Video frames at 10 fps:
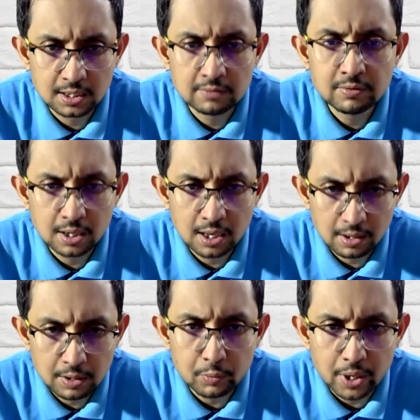give it
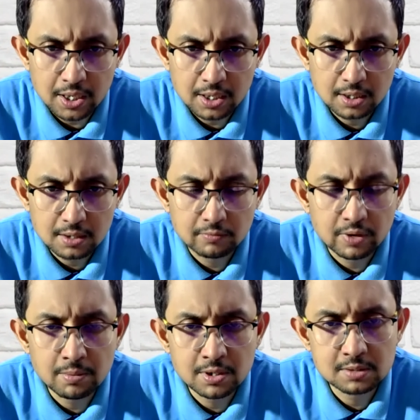a UI
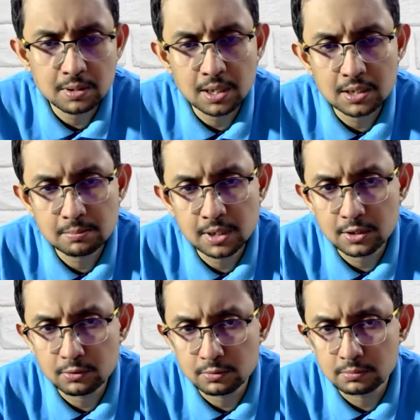very much
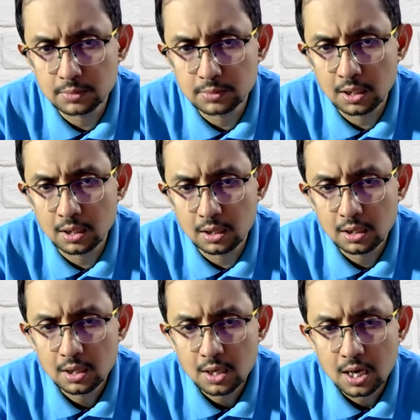similar to a
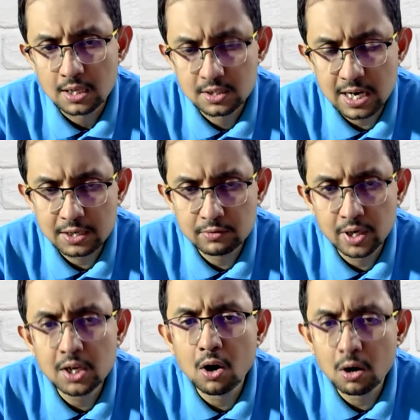chat
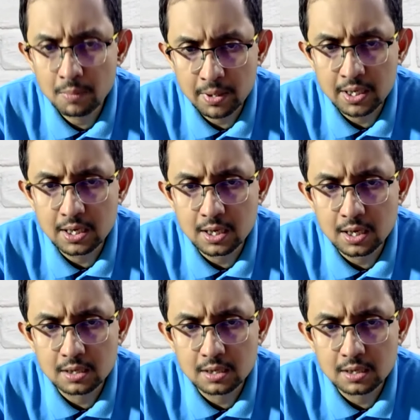UI, or maybe